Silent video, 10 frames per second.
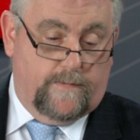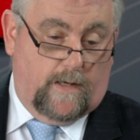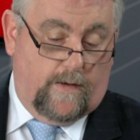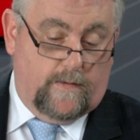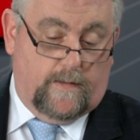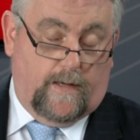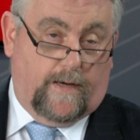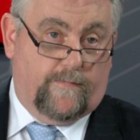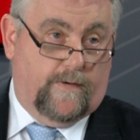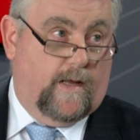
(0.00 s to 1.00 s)
local
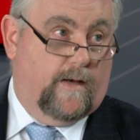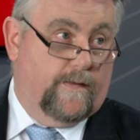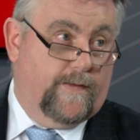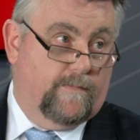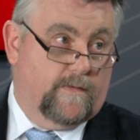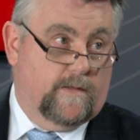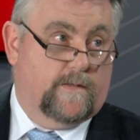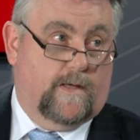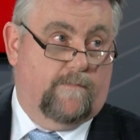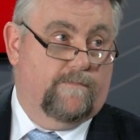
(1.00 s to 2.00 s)
electorate, and I think
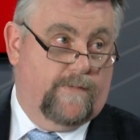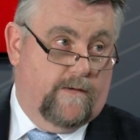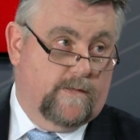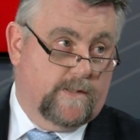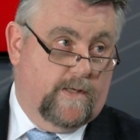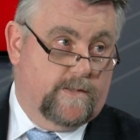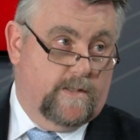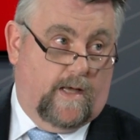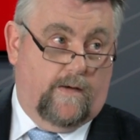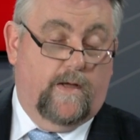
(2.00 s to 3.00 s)
that parents need to
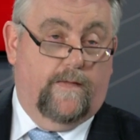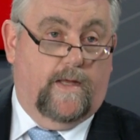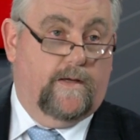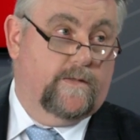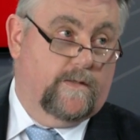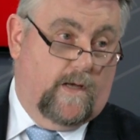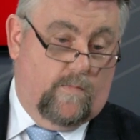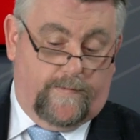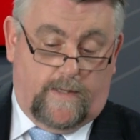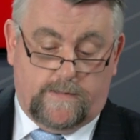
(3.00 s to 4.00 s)
know. They need to know
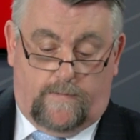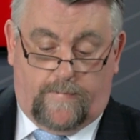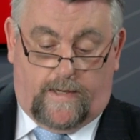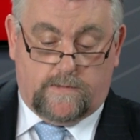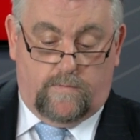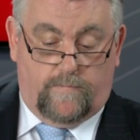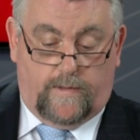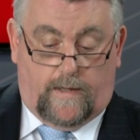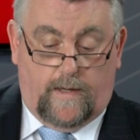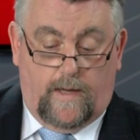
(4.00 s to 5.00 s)
what those impacts will
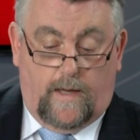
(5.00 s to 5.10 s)
be.